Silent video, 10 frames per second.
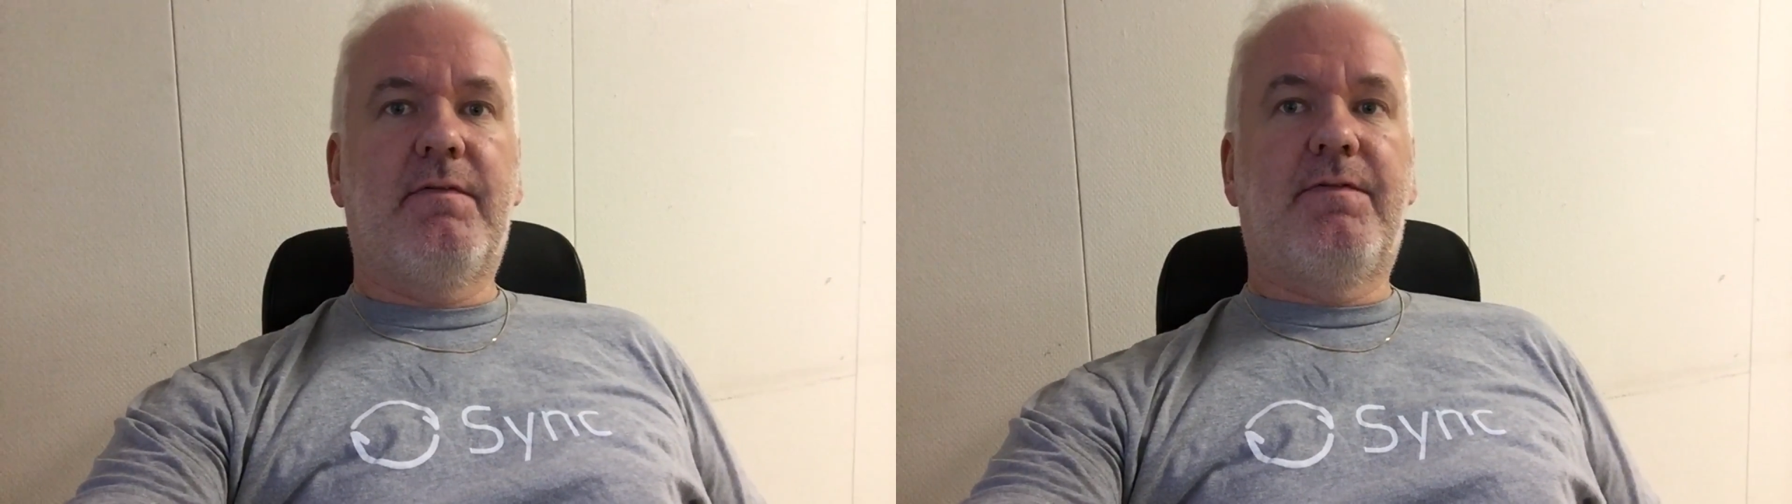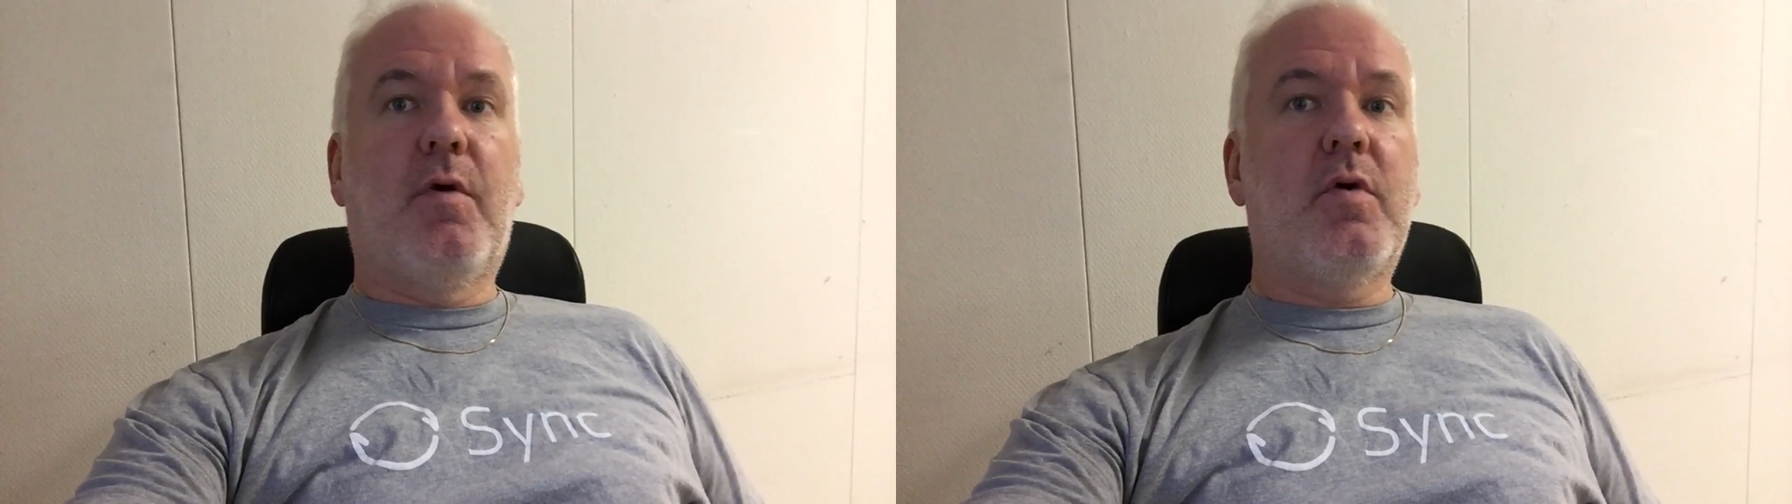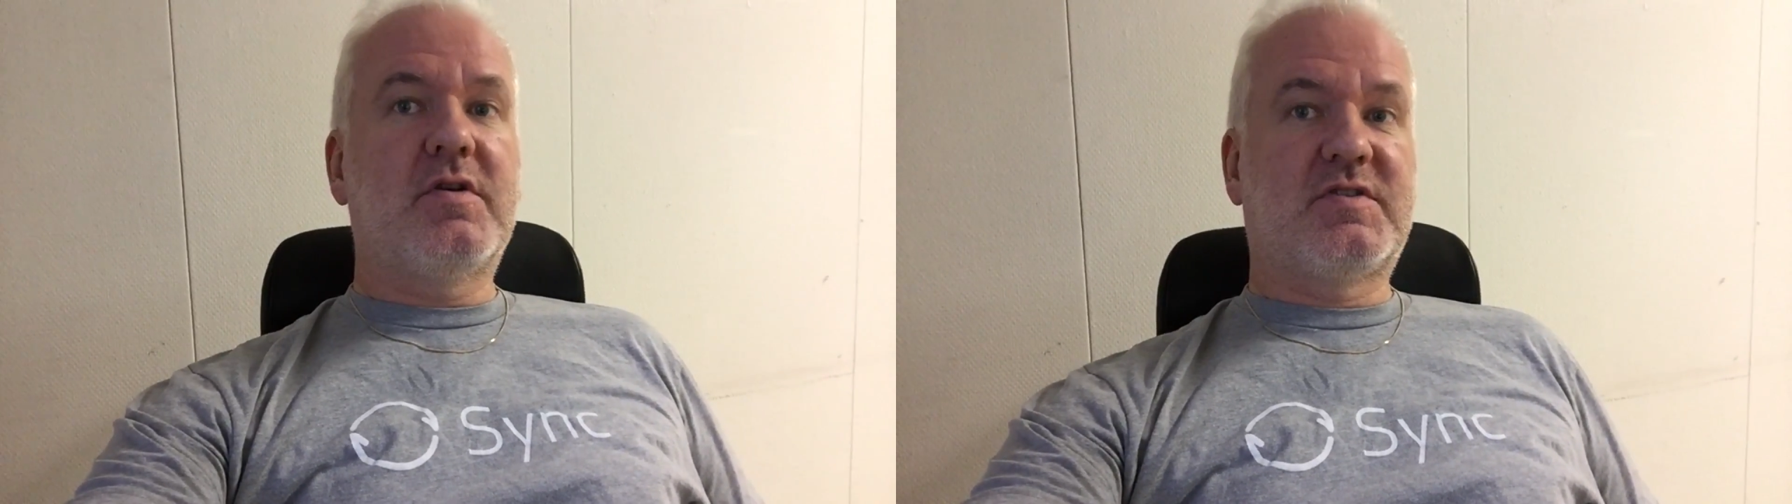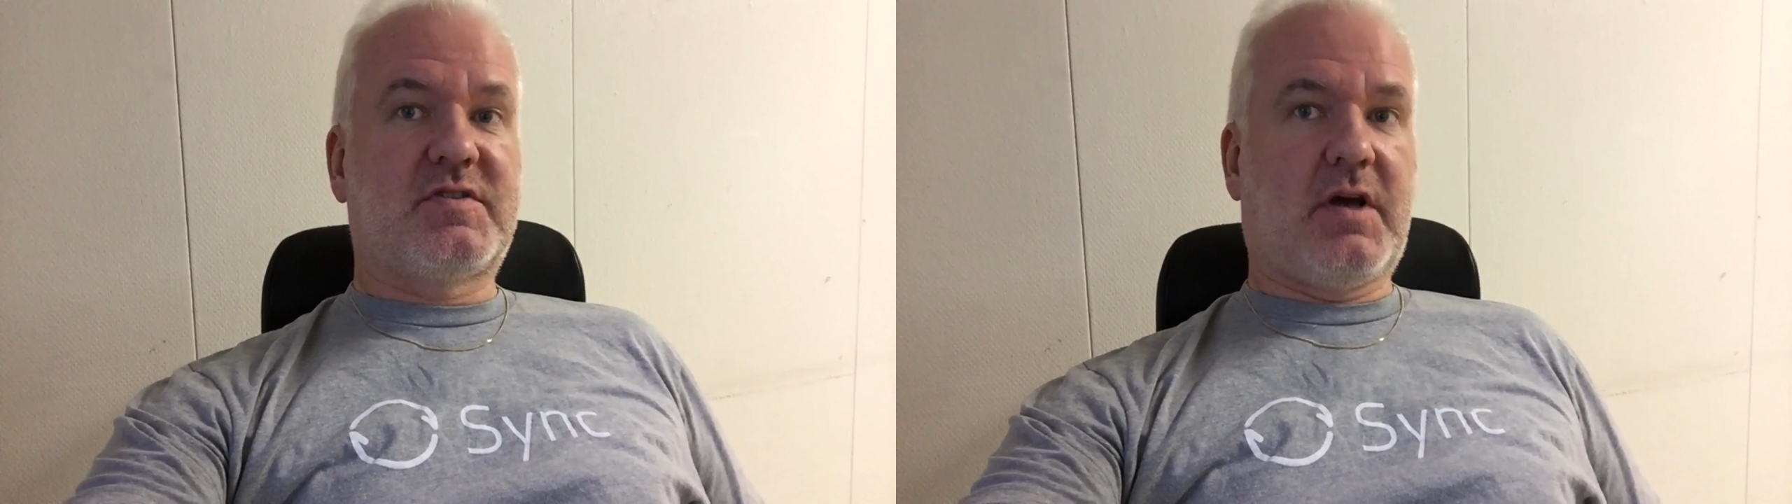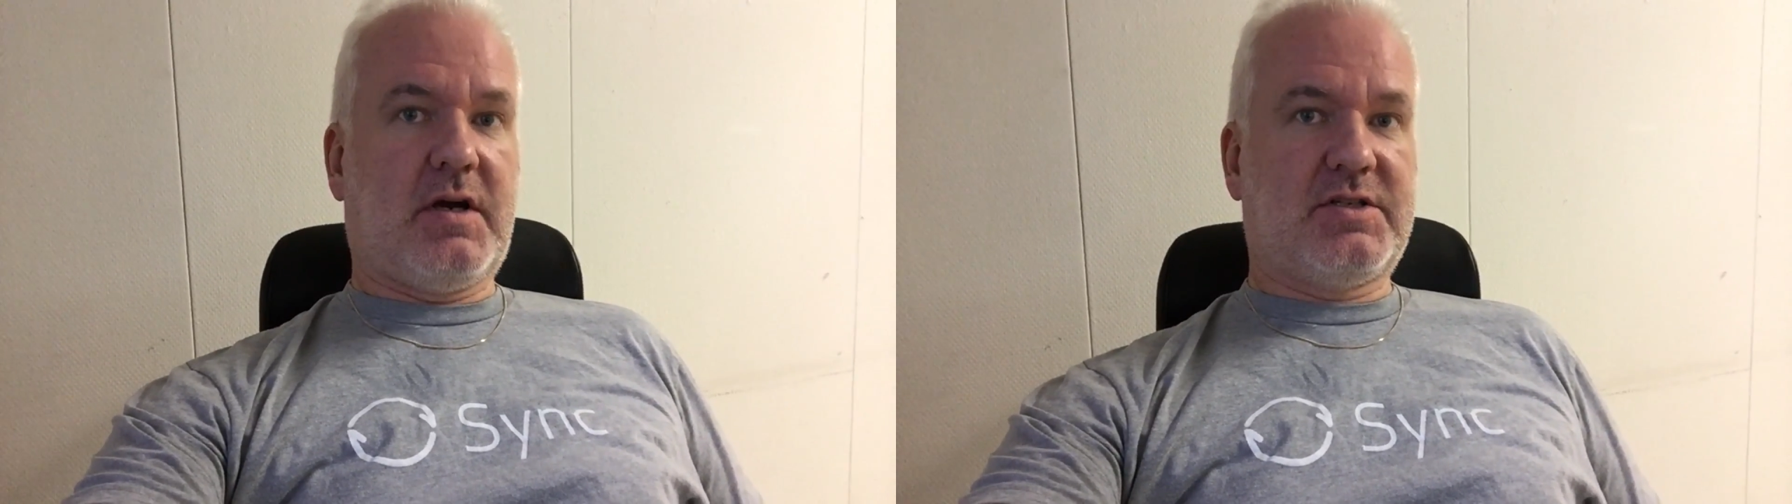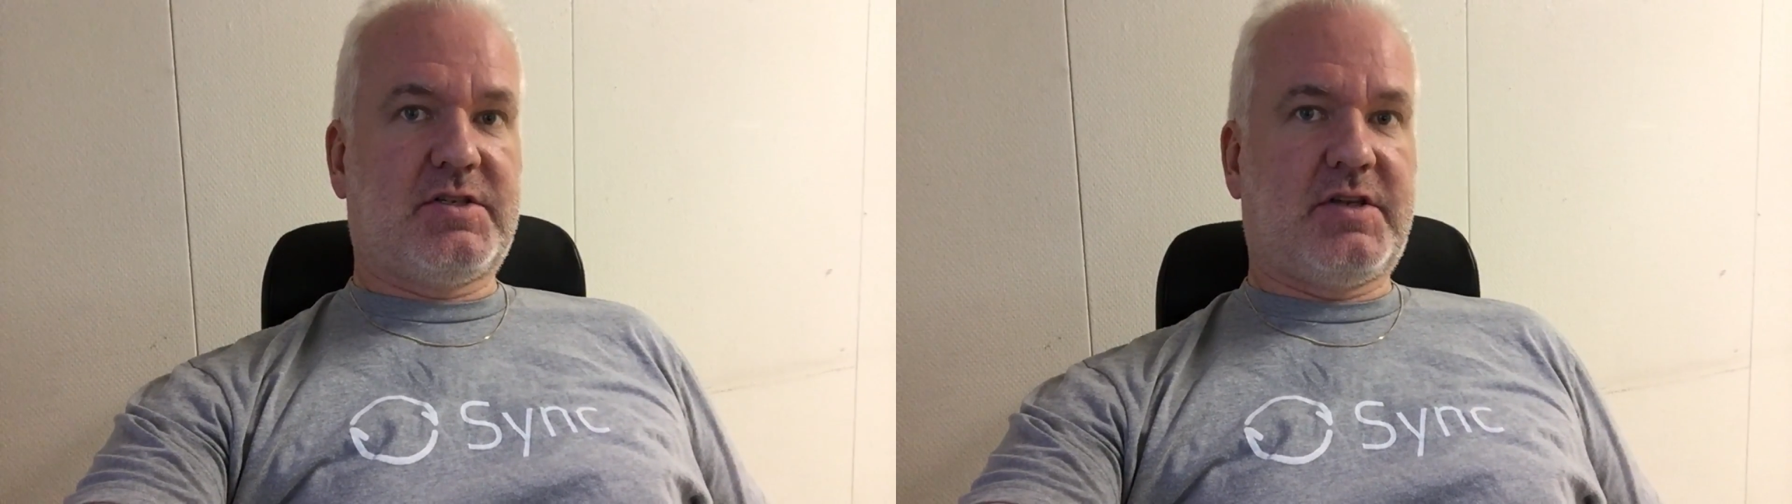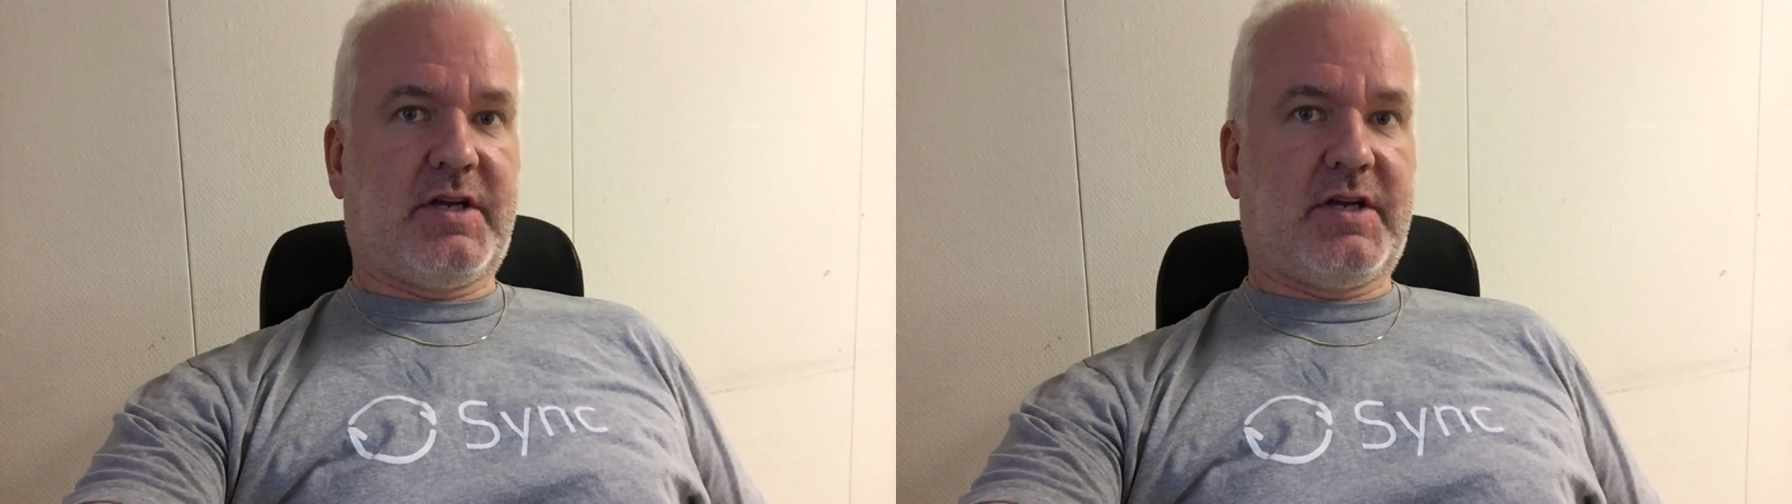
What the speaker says: Force Touch